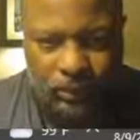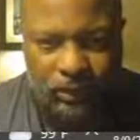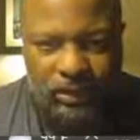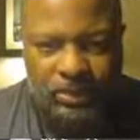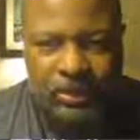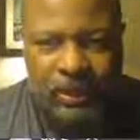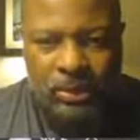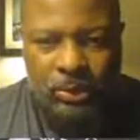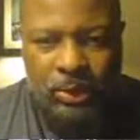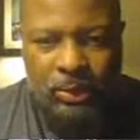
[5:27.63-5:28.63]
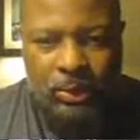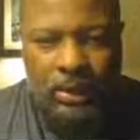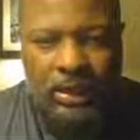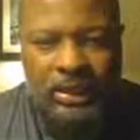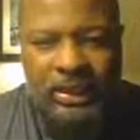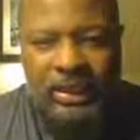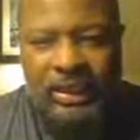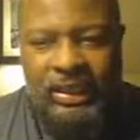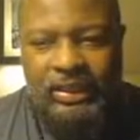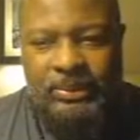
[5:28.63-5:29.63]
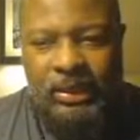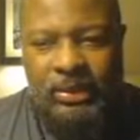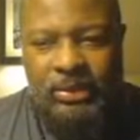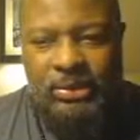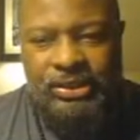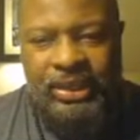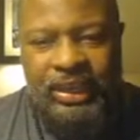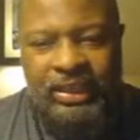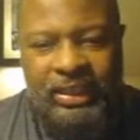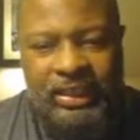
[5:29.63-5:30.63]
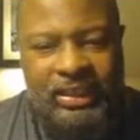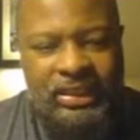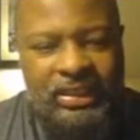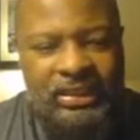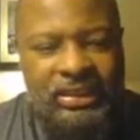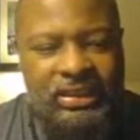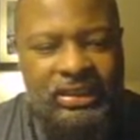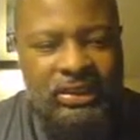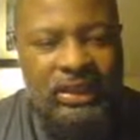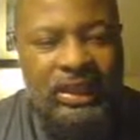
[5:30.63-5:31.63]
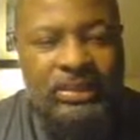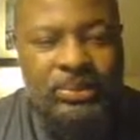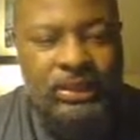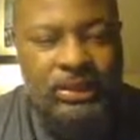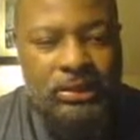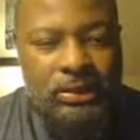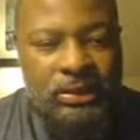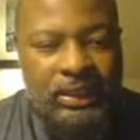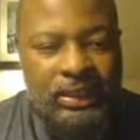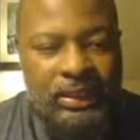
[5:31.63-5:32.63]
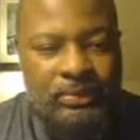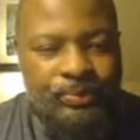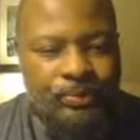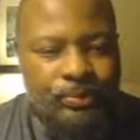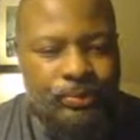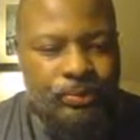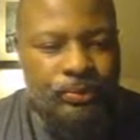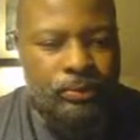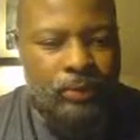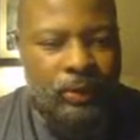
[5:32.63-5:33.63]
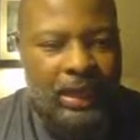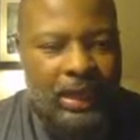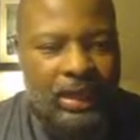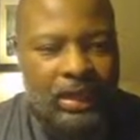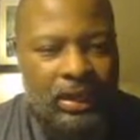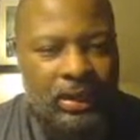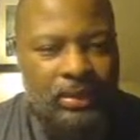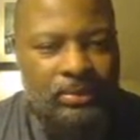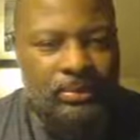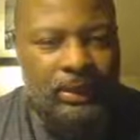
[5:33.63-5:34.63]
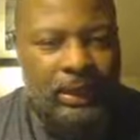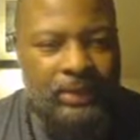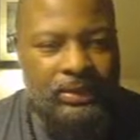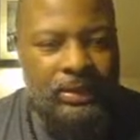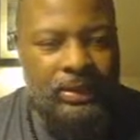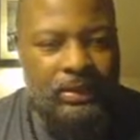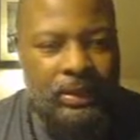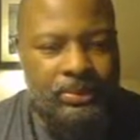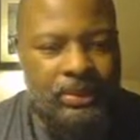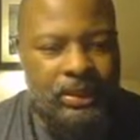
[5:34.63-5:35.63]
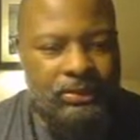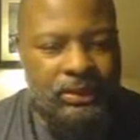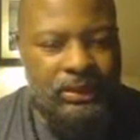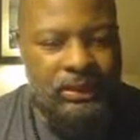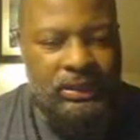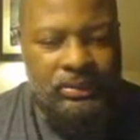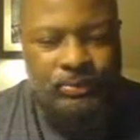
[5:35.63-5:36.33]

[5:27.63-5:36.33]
It's partnered with Quant. It's partnered with Chainlink. So that's pretty cool there. We got Amazon Web Services.